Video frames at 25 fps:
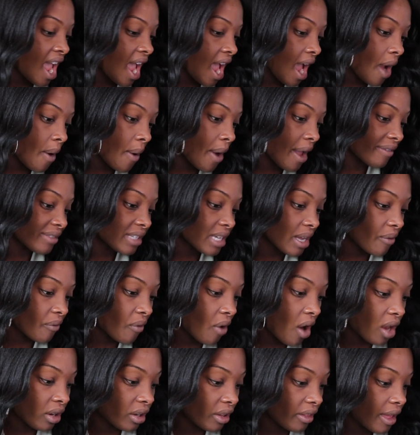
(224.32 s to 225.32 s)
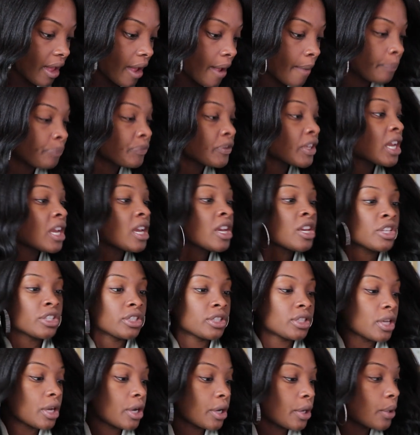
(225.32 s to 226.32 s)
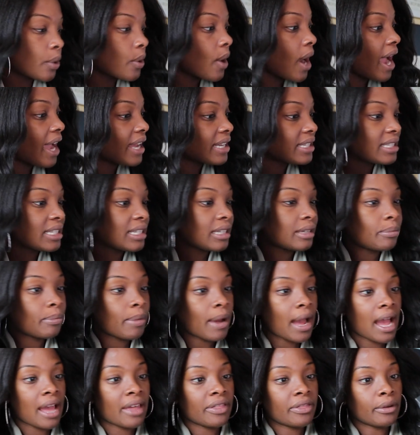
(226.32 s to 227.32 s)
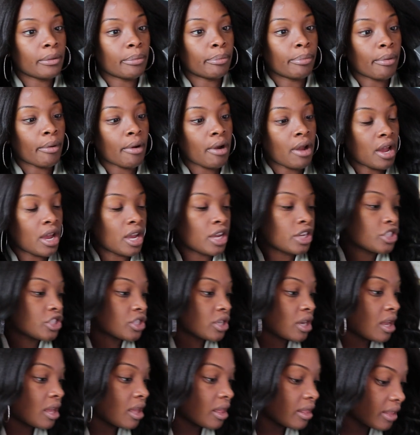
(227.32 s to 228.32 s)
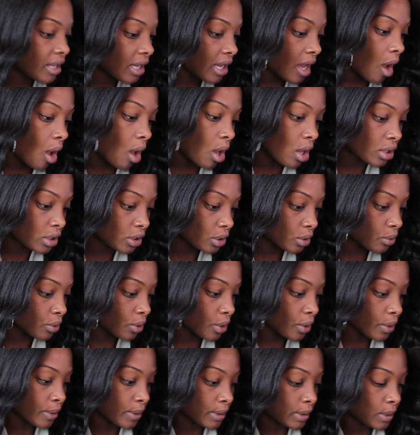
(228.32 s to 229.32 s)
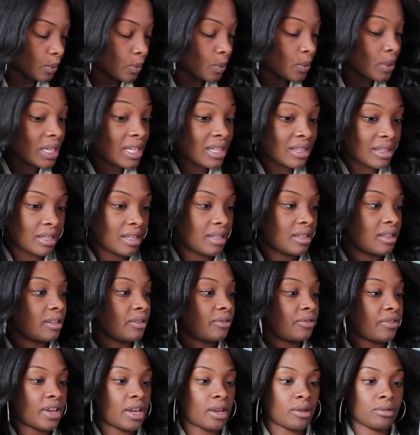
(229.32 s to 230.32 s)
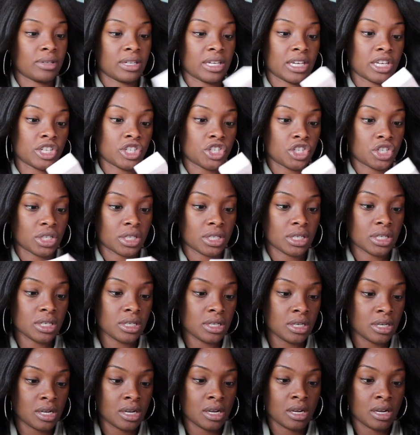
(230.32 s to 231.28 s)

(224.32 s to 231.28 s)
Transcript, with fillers: I don't have time for all of that. So I did buy the brush that also goes with the foundation.